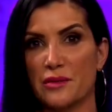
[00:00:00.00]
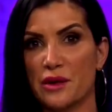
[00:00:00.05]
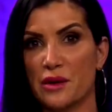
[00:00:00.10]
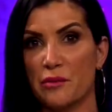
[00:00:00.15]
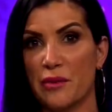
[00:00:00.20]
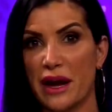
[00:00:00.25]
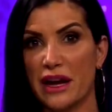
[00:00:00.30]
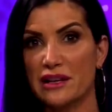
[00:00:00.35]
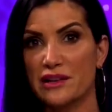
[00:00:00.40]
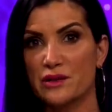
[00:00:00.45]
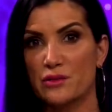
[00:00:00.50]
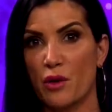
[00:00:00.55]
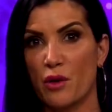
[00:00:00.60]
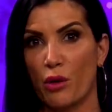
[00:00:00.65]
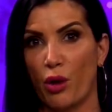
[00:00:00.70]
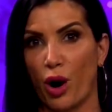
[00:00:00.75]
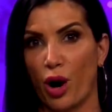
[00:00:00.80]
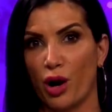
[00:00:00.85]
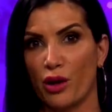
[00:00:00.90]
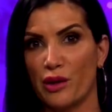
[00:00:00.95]
some of the banks
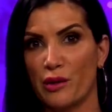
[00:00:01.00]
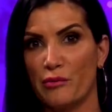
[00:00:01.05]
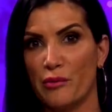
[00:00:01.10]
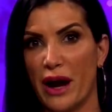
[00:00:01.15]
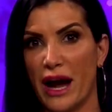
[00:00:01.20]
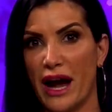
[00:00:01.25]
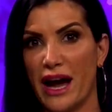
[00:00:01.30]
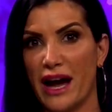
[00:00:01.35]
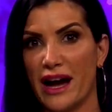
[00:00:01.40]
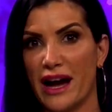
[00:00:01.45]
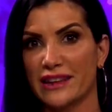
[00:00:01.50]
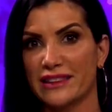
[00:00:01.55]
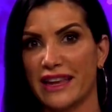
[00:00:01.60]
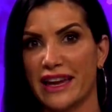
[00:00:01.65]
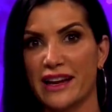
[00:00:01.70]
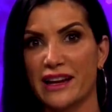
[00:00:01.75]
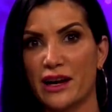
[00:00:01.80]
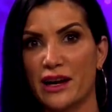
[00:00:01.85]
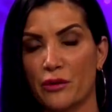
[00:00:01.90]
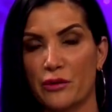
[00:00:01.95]
won't call them back.
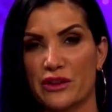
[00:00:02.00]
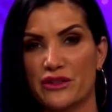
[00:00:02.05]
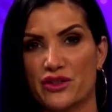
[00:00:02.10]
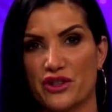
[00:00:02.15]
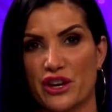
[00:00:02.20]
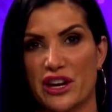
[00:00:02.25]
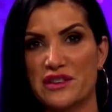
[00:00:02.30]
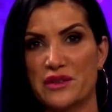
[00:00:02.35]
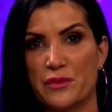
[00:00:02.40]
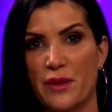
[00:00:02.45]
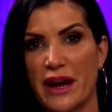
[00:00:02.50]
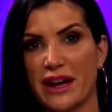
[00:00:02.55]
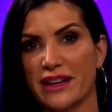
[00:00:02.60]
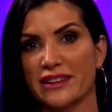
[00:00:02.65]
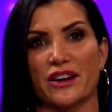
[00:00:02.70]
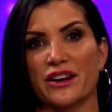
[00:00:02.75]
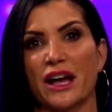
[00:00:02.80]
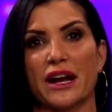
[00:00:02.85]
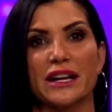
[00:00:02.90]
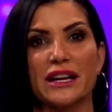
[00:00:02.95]
They go with Chase Bank.
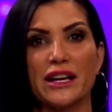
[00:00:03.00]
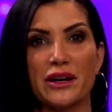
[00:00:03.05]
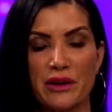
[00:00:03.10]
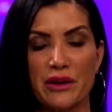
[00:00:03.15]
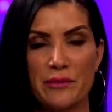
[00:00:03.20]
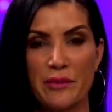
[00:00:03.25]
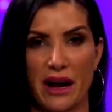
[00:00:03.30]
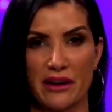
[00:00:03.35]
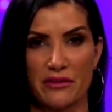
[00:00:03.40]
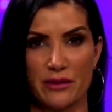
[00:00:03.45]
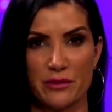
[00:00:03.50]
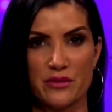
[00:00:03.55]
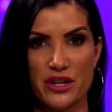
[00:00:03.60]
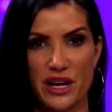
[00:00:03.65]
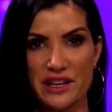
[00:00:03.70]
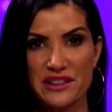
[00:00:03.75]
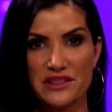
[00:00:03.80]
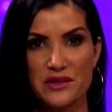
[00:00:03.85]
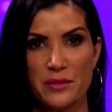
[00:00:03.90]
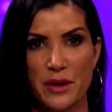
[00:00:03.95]
They're not hearing back from
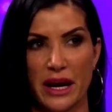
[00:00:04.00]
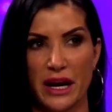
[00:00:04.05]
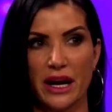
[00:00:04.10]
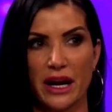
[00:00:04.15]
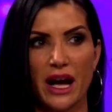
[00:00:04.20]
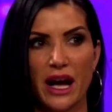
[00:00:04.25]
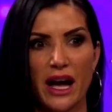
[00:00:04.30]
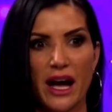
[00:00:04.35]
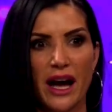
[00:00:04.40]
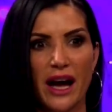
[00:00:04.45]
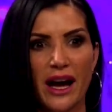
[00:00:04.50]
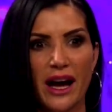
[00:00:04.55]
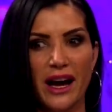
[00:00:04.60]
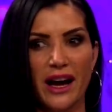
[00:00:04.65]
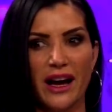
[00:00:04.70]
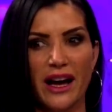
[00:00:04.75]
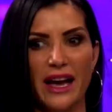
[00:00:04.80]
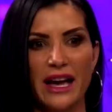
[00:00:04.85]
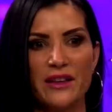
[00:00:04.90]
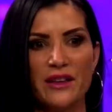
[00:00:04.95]
Chase Bank.
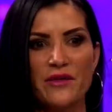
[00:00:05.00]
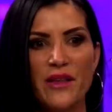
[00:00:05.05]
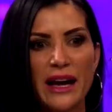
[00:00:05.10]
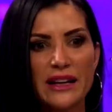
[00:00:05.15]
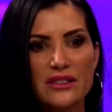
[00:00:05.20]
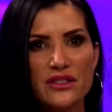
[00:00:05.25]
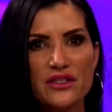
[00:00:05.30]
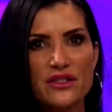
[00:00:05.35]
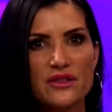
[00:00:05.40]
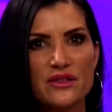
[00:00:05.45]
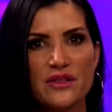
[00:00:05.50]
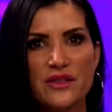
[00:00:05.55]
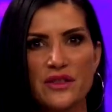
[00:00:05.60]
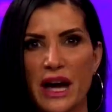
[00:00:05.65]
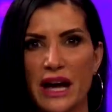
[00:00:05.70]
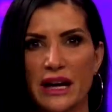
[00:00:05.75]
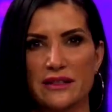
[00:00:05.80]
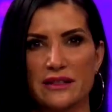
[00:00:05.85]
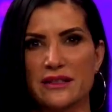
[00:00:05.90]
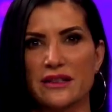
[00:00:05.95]
And that's
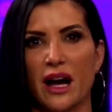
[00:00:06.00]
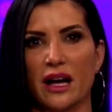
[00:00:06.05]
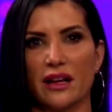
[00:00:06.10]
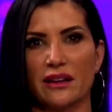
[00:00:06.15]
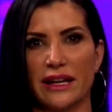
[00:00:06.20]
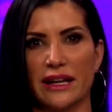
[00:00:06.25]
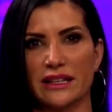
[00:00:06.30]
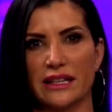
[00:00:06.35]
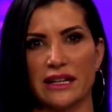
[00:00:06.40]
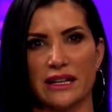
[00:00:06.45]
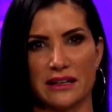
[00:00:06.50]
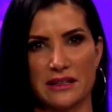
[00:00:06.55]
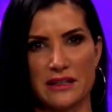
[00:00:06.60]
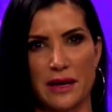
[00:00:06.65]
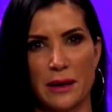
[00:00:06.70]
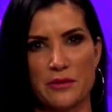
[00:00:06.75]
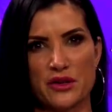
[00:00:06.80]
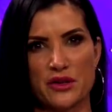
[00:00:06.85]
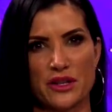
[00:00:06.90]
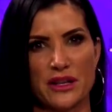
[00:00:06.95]
not like the
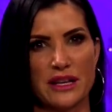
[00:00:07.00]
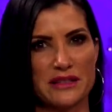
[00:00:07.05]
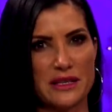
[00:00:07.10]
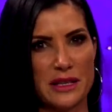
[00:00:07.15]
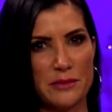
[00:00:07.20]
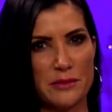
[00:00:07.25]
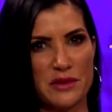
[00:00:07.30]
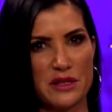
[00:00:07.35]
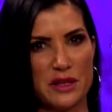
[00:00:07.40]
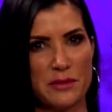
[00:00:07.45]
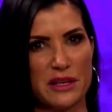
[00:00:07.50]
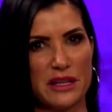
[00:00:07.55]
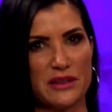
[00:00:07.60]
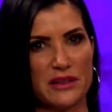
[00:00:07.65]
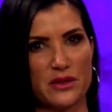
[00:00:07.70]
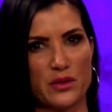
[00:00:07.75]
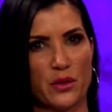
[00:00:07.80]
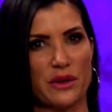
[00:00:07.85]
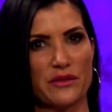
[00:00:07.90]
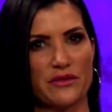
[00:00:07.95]
exception. That seems to be
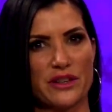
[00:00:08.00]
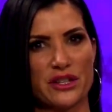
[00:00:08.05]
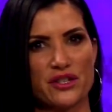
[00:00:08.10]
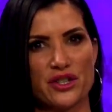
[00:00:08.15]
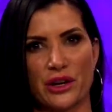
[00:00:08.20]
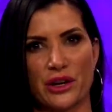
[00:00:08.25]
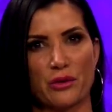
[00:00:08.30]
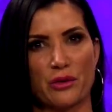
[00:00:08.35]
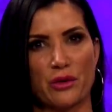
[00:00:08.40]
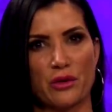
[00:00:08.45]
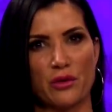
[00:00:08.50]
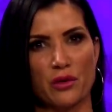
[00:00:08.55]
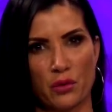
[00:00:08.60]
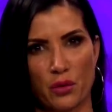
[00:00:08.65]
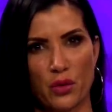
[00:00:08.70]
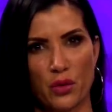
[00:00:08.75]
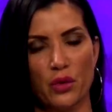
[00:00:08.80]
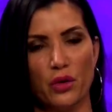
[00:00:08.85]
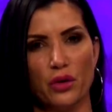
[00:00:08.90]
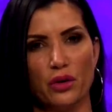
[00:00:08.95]
sort of the general
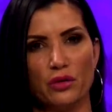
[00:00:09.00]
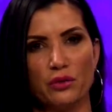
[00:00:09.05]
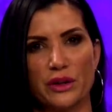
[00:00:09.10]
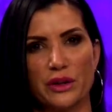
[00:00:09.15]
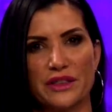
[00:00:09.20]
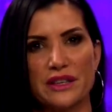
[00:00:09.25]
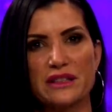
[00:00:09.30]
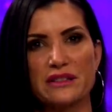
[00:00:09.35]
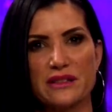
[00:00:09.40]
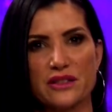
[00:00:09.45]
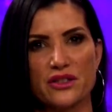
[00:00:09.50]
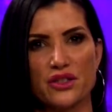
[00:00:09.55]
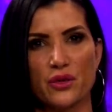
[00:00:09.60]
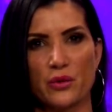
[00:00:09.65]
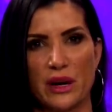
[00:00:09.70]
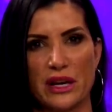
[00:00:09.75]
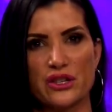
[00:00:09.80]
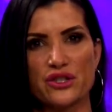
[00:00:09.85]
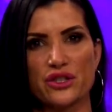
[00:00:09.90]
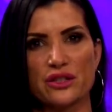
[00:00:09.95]
rule with these
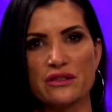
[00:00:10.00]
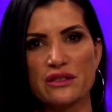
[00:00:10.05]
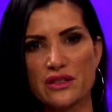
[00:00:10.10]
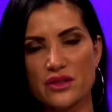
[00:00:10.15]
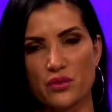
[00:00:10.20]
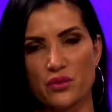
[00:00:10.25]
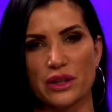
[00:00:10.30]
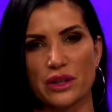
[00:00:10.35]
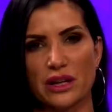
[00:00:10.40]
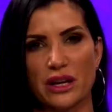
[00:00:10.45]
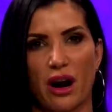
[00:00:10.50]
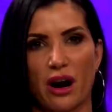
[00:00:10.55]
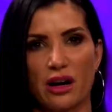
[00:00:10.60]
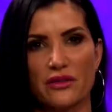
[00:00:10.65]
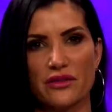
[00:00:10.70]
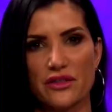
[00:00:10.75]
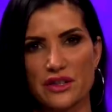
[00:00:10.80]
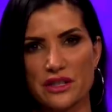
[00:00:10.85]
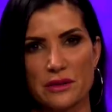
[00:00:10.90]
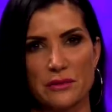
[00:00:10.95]
situations. It's really
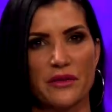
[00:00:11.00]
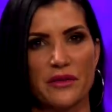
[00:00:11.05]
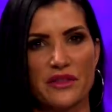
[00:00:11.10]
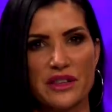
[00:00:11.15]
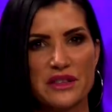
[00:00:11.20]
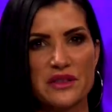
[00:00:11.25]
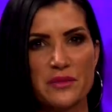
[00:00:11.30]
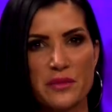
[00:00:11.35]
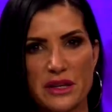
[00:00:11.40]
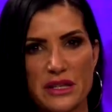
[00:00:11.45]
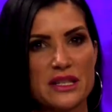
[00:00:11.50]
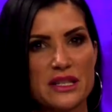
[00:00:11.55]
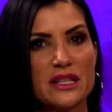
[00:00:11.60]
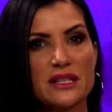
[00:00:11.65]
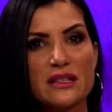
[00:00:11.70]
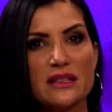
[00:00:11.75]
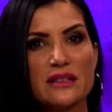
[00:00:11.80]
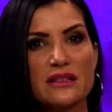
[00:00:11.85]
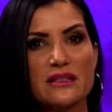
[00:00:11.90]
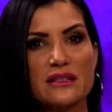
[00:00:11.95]
hard for some of these
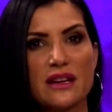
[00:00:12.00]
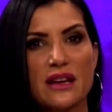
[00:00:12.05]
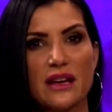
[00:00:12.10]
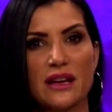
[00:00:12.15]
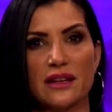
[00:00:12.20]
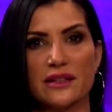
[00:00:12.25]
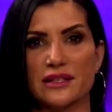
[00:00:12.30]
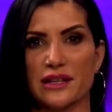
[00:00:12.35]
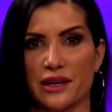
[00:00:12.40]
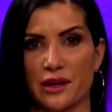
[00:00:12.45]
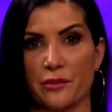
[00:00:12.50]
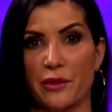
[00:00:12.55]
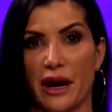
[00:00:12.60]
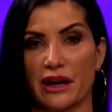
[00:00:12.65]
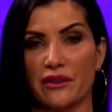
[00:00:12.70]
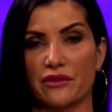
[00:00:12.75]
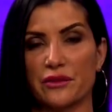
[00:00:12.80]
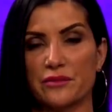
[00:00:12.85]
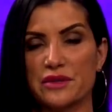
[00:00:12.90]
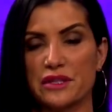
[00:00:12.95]
businesses to hear
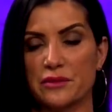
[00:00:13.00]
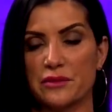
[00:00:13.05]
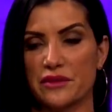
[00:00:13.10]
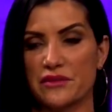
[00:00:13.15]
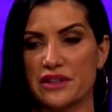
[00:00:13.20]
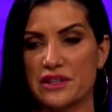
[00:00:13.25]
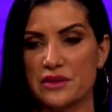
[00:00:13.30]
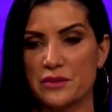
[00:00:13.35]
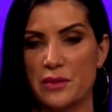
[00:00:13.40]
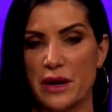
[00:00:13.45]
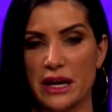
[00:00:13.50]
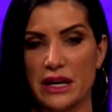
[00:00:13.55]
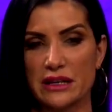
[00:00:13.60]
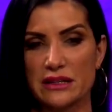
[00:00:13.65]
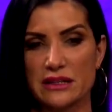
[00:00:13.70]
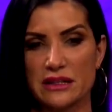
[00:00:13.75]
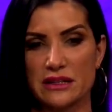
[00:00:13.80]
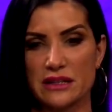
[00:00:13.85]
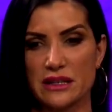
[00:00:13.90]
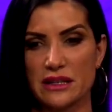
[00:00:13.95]
back from some of these
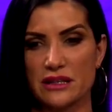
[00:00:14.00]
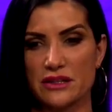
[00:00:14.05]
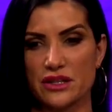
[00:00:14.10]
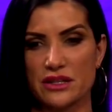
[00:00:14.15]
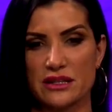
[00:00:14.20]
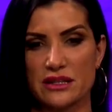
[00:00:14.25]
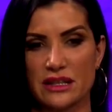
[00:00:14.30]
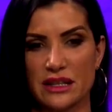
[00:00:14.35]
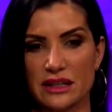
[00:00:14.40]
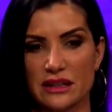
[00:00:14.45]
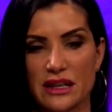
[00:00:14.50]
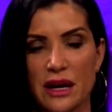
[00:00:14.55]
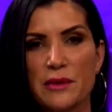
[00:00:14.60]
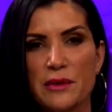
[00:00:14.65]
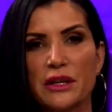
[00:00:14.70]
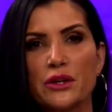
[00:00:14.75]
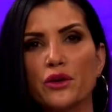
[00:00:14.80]
banks, and to just get,